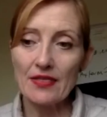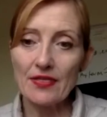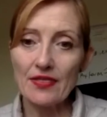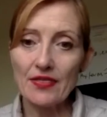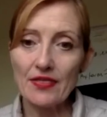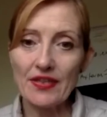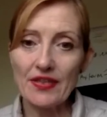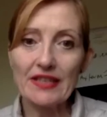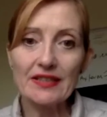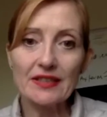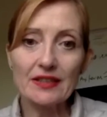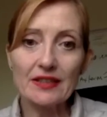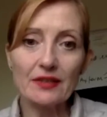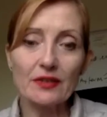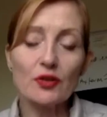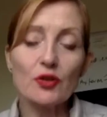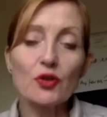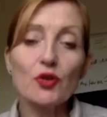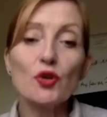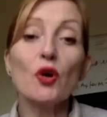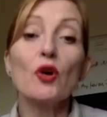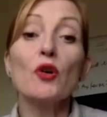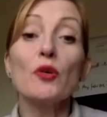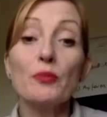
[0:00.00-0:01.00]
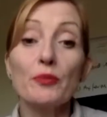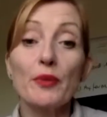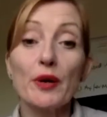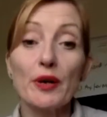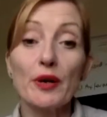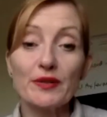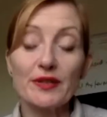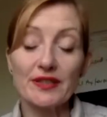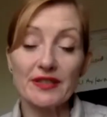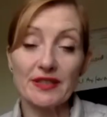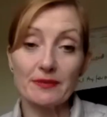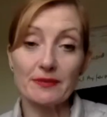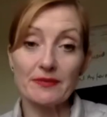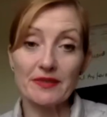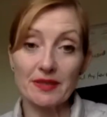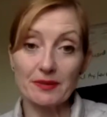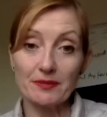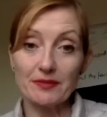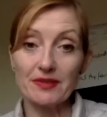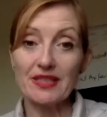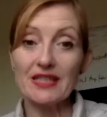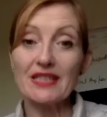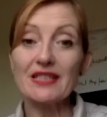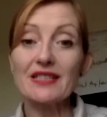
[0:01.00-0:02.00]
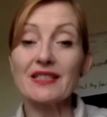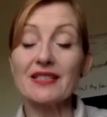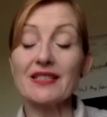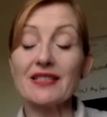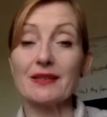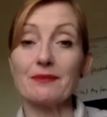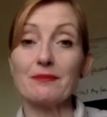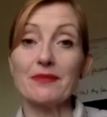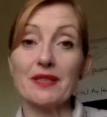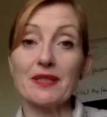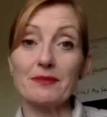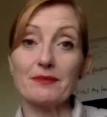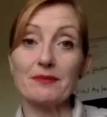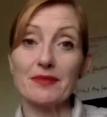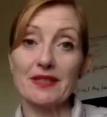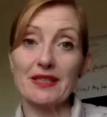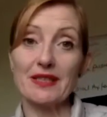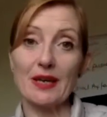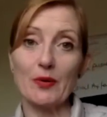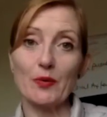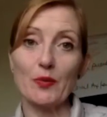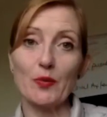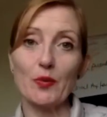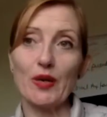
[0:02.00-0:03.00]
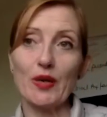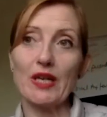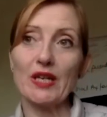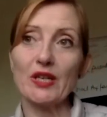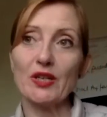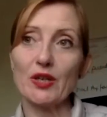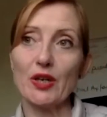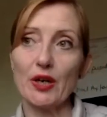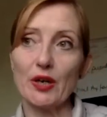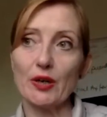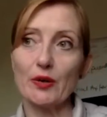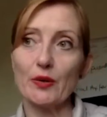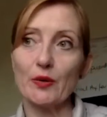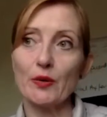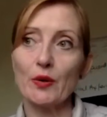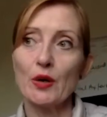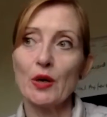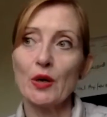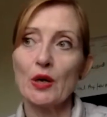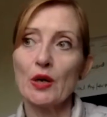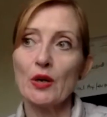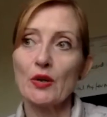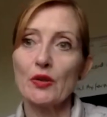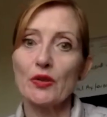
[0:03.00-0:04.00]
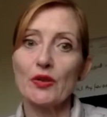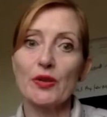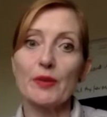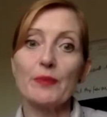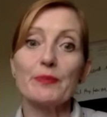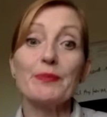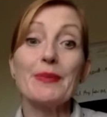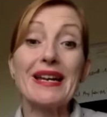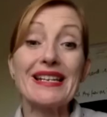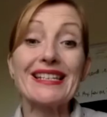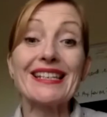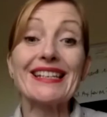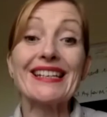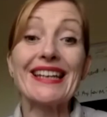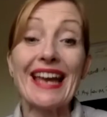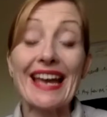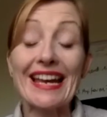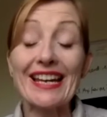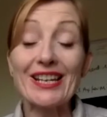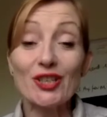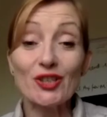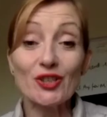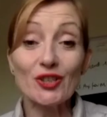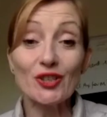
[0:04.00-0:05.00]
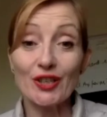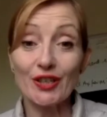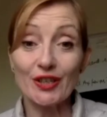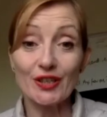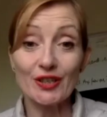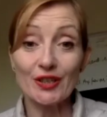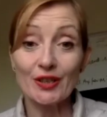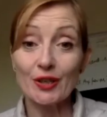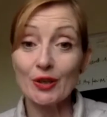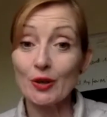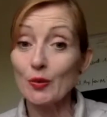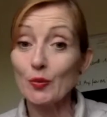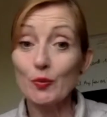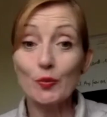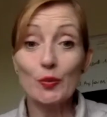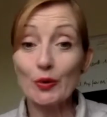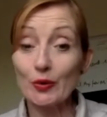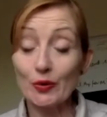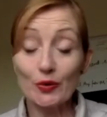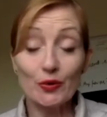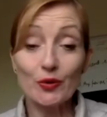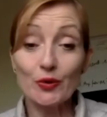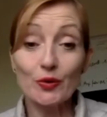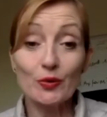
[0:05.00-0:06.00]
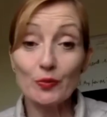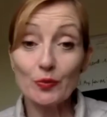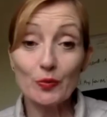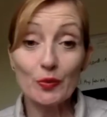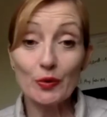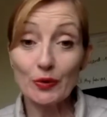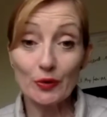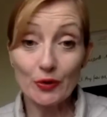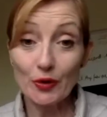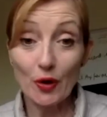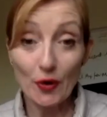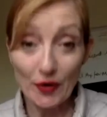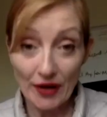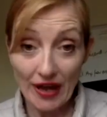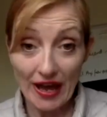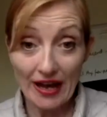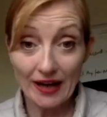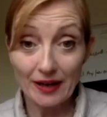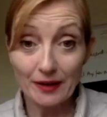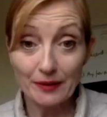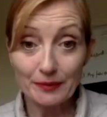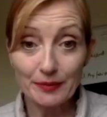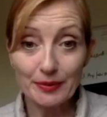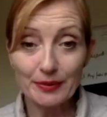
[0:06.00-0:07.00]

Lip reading: these are non-motor symptoms. These are symptoms that we know the medication will not help.